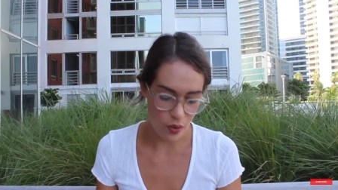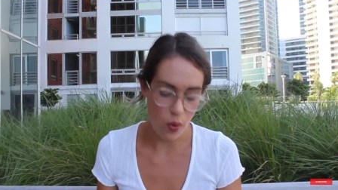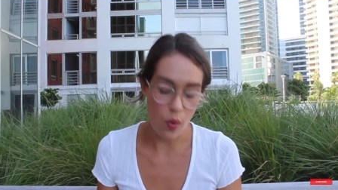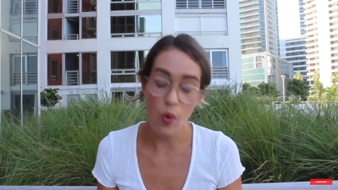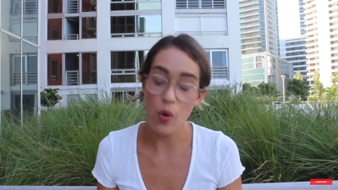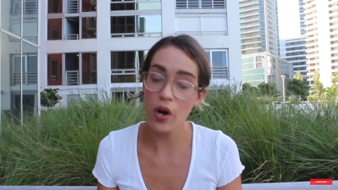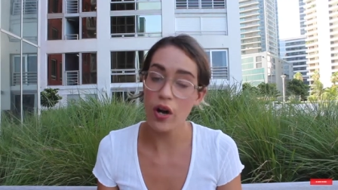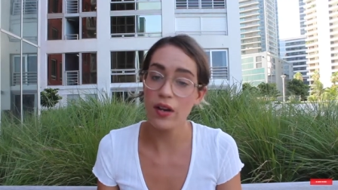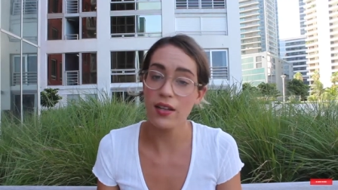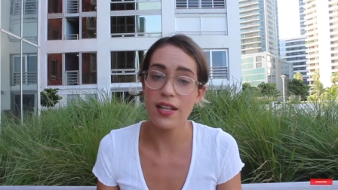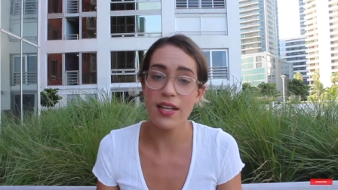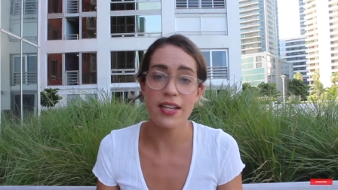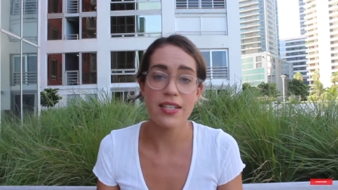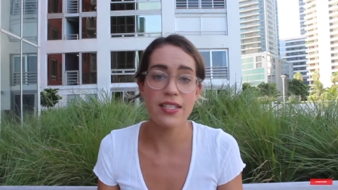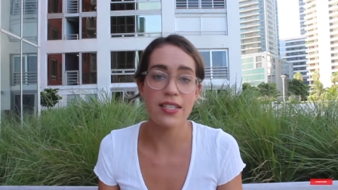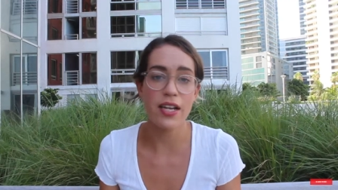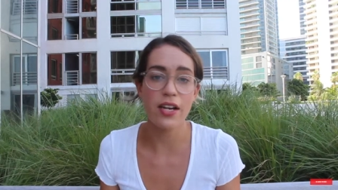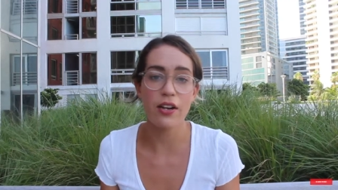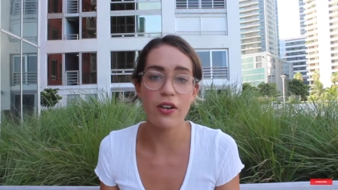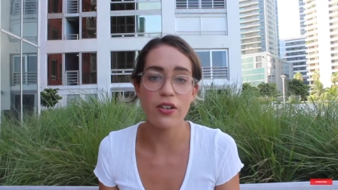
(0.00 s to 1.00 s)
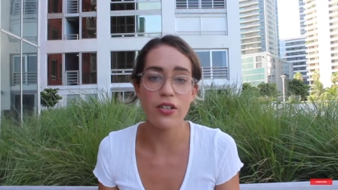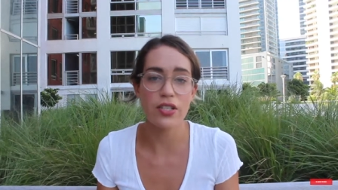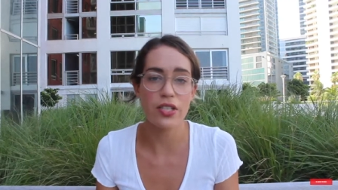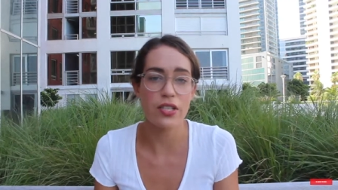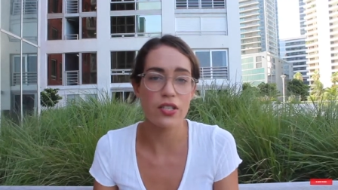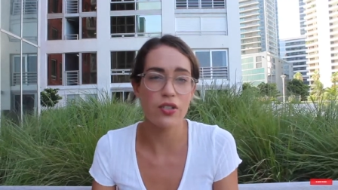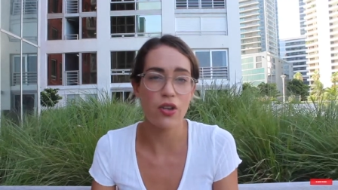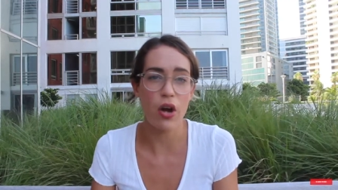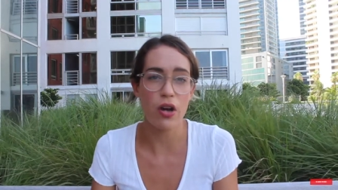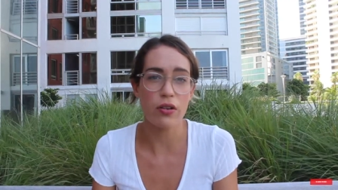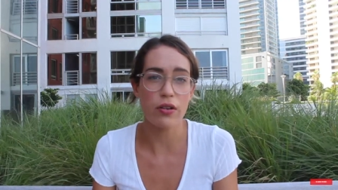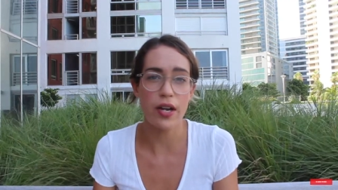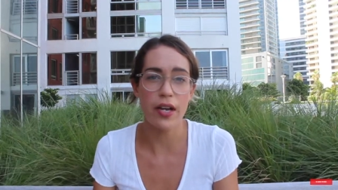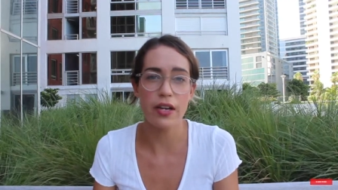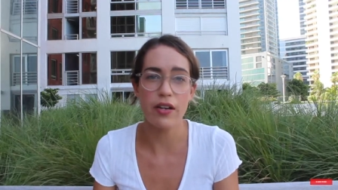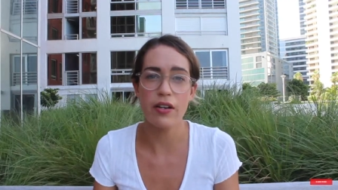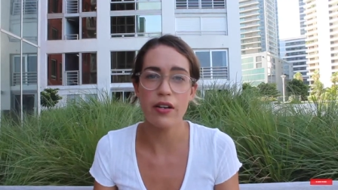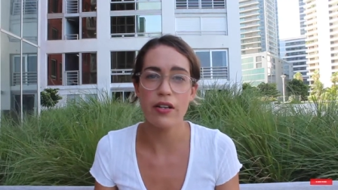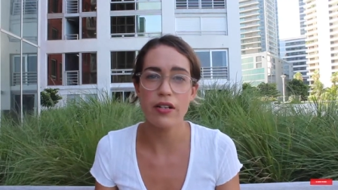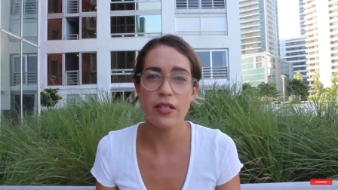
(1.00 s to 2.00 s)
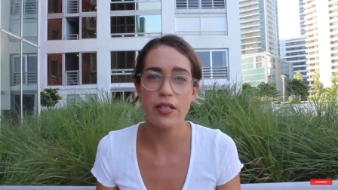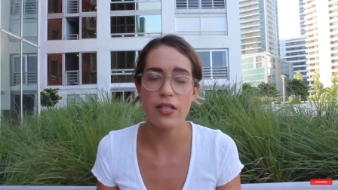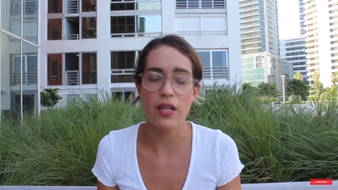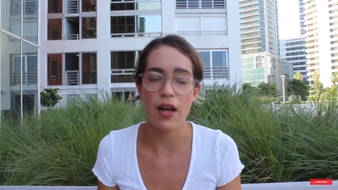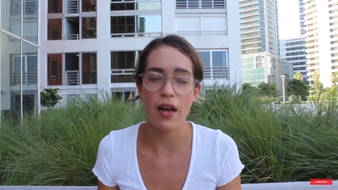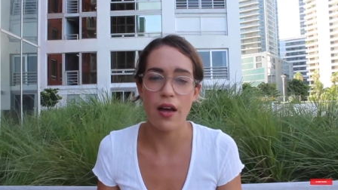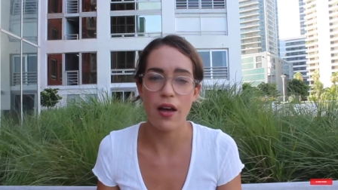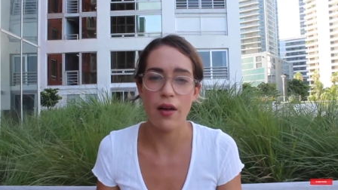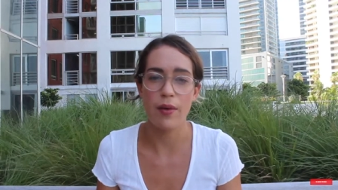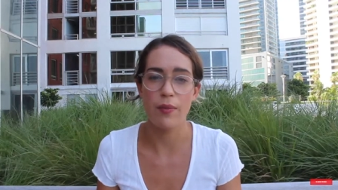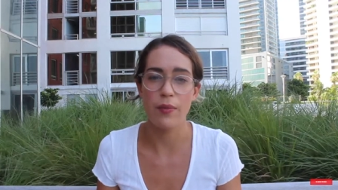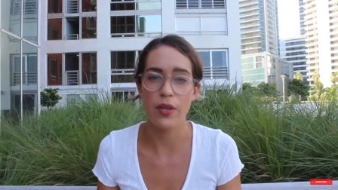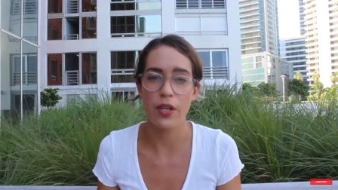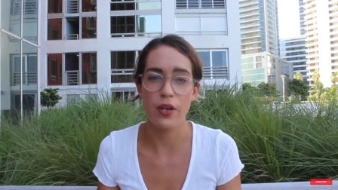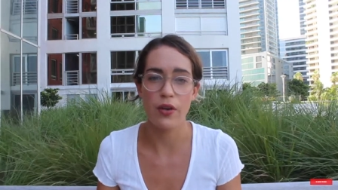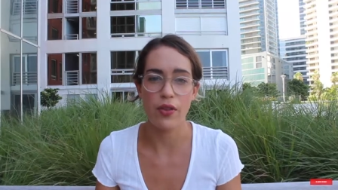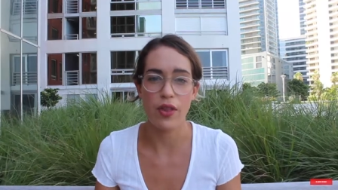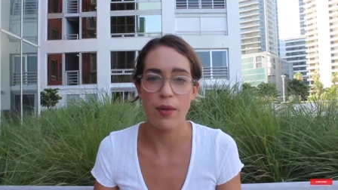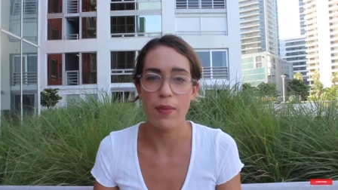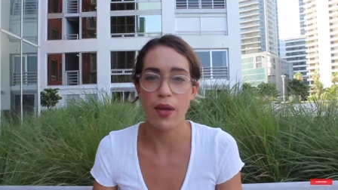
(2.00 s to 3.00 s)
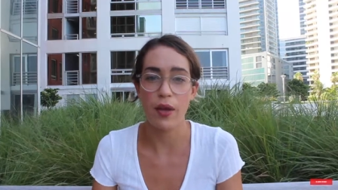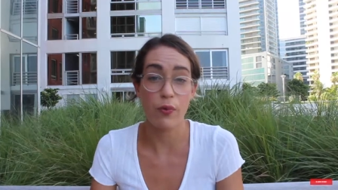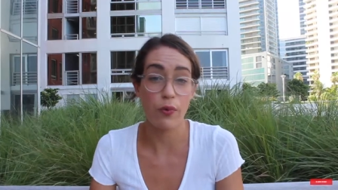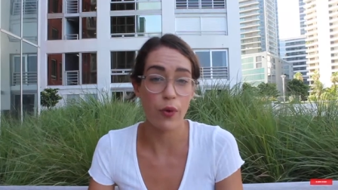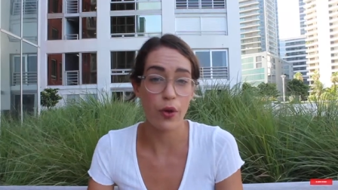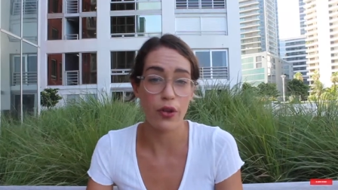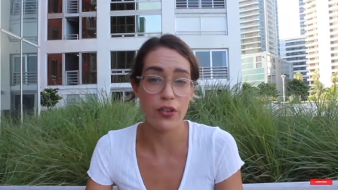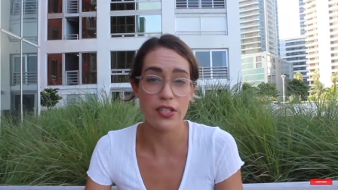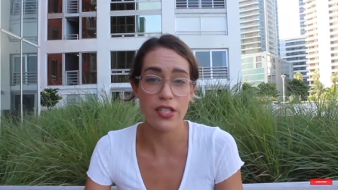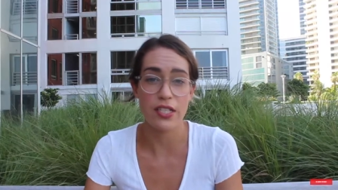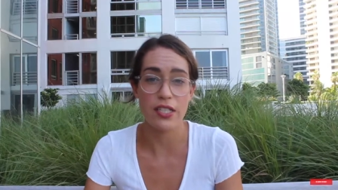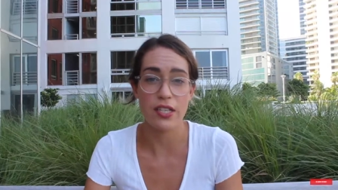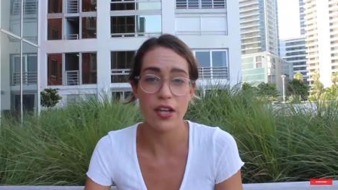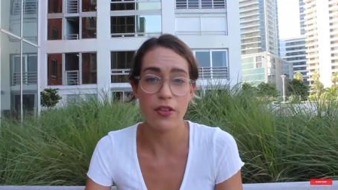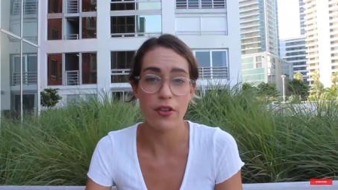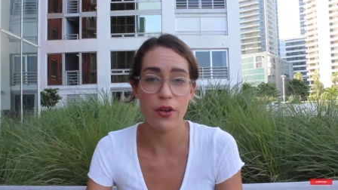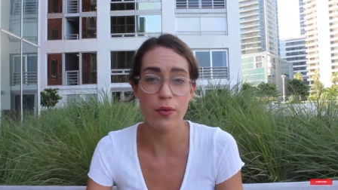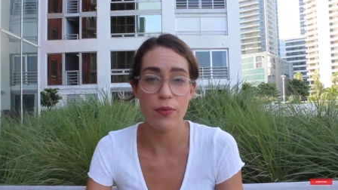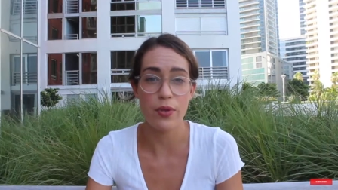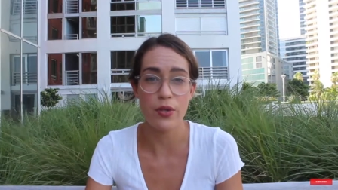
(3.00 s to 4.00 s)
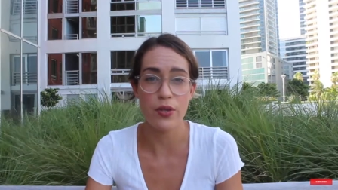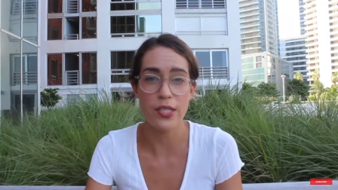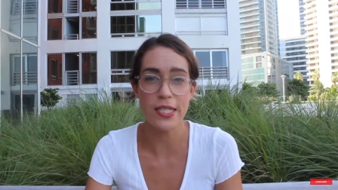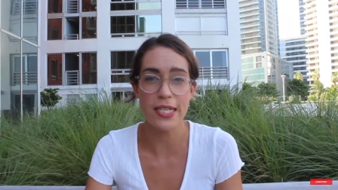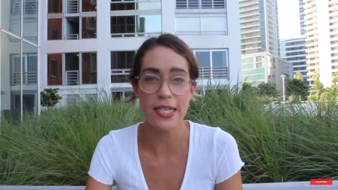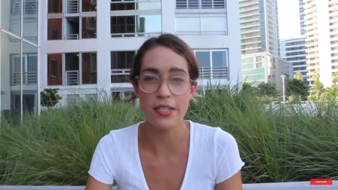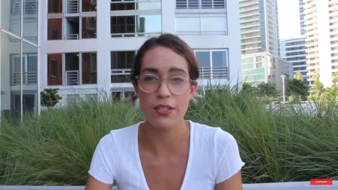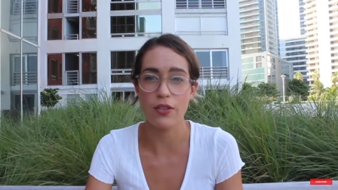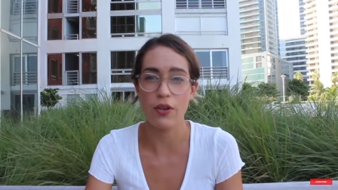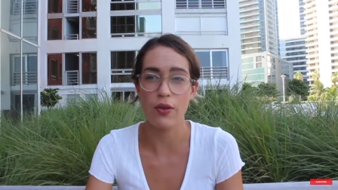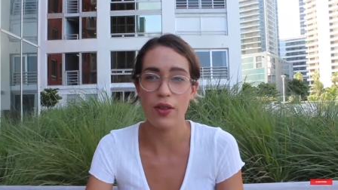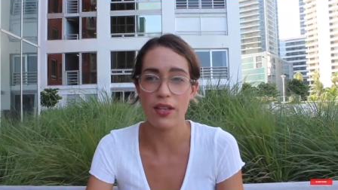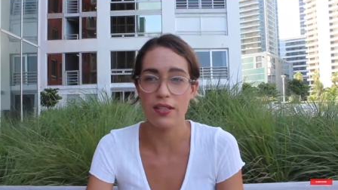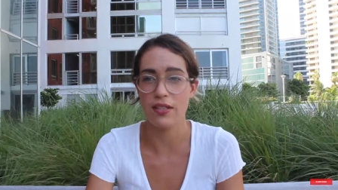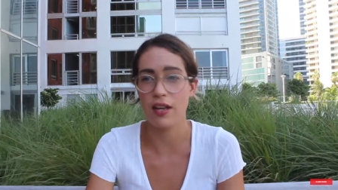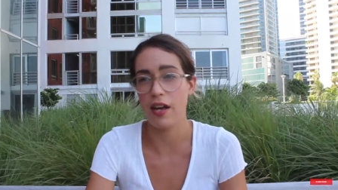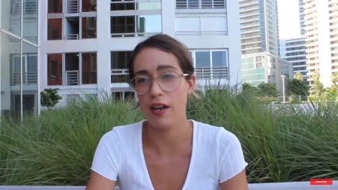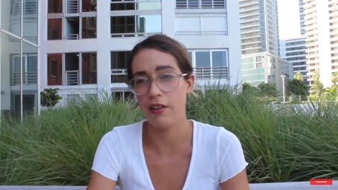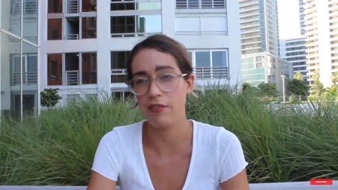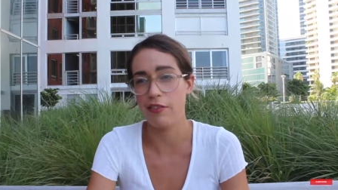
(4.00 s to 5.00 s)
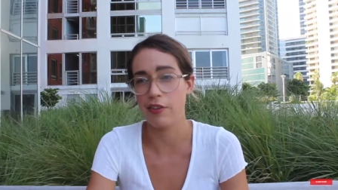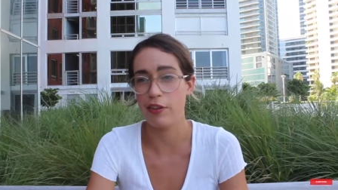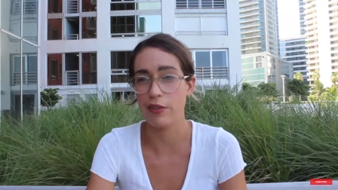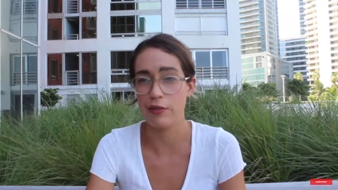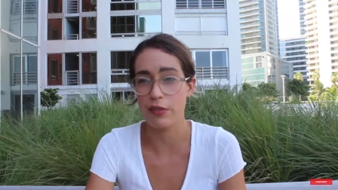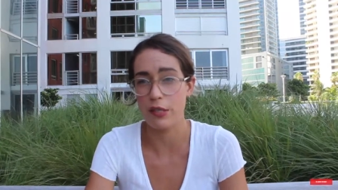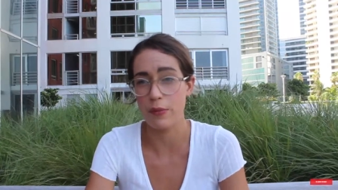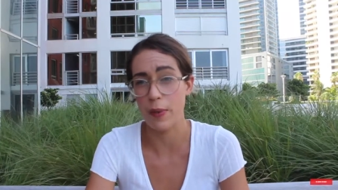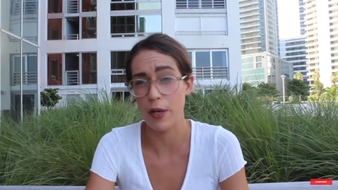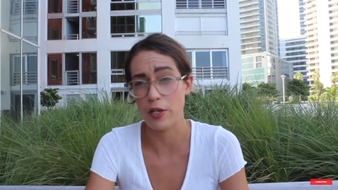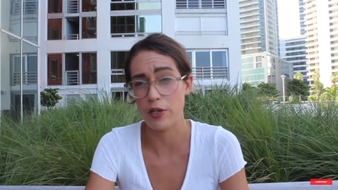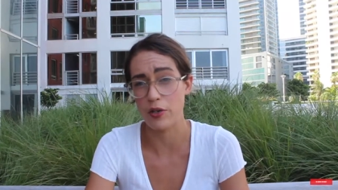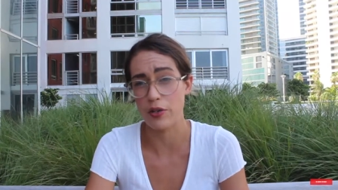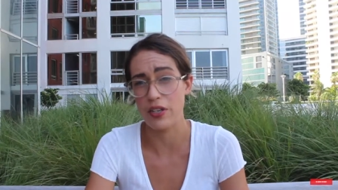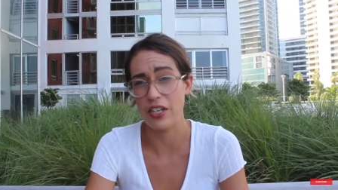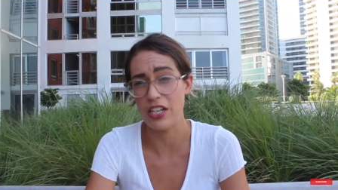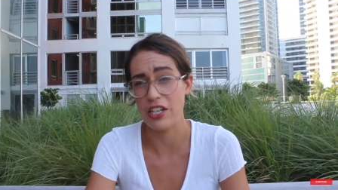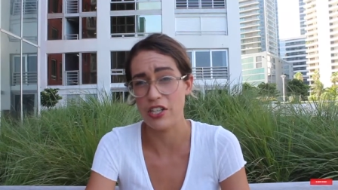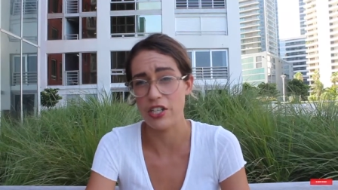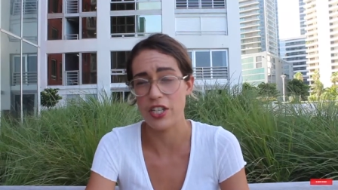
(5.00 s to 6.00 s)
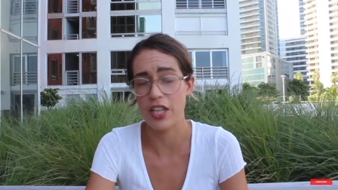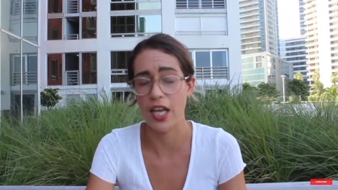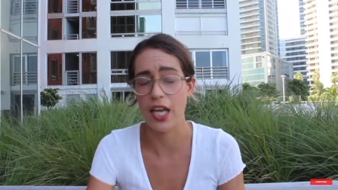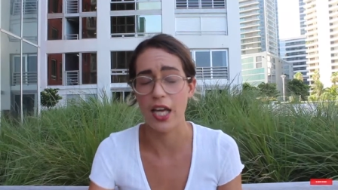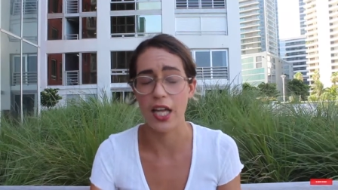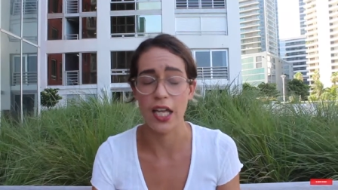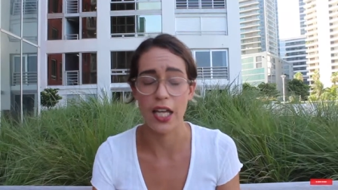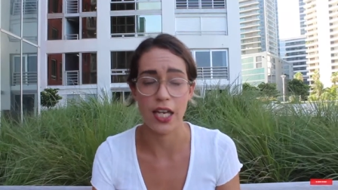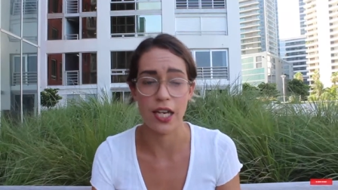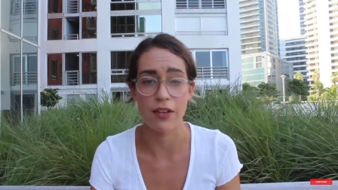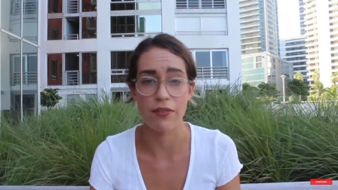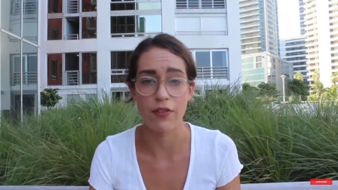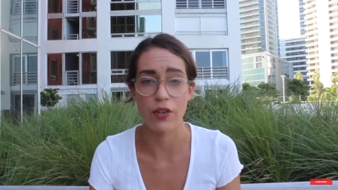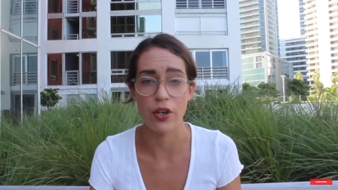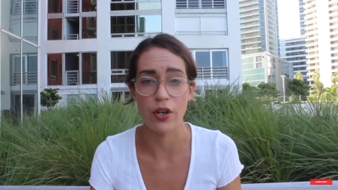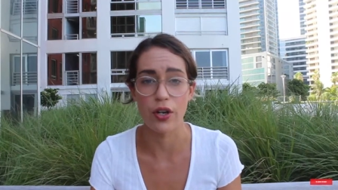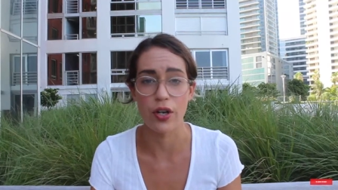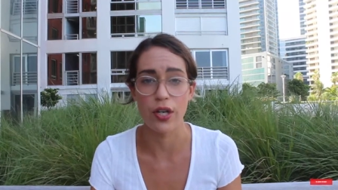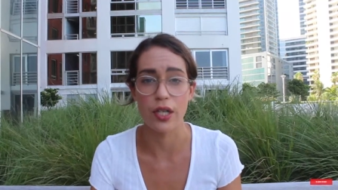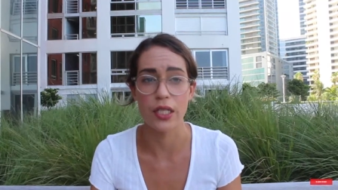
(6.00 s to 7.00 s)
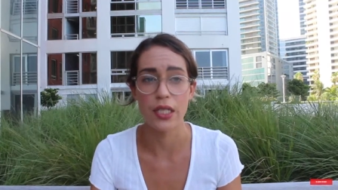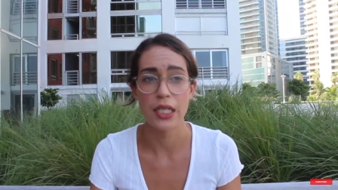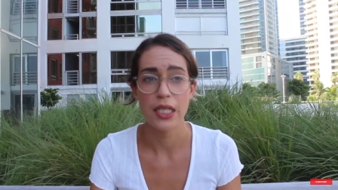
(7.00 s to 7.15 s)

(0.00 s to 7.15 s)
Or like singers and songwriters, um, you know, they make royalties on their music, so that's kind of a special niche thing, like if you're